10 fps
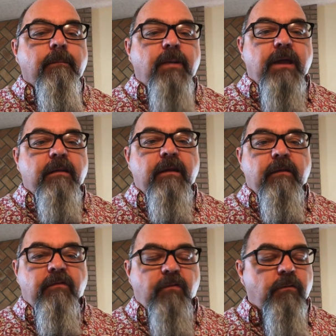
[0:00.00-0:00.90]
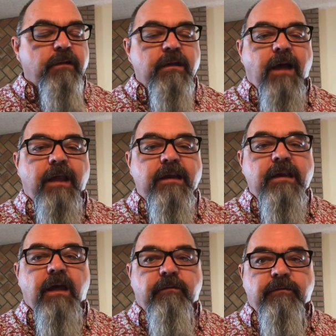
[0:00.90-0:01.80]
but certainly not
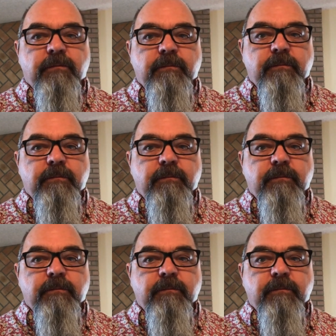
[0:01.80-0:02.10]
enough.